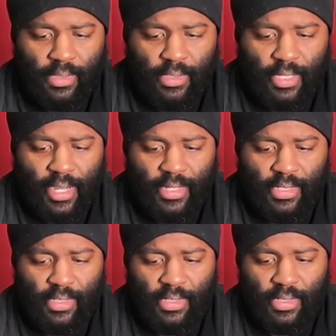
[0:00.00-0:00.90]

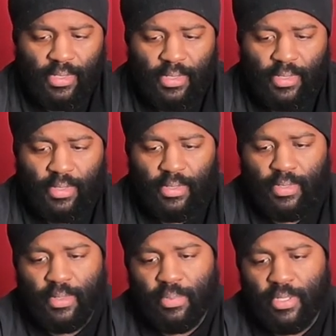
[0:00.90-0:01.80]
test.
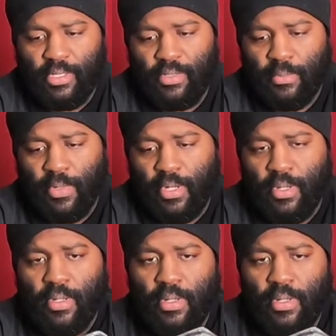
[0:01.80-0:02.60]
They're pretty small.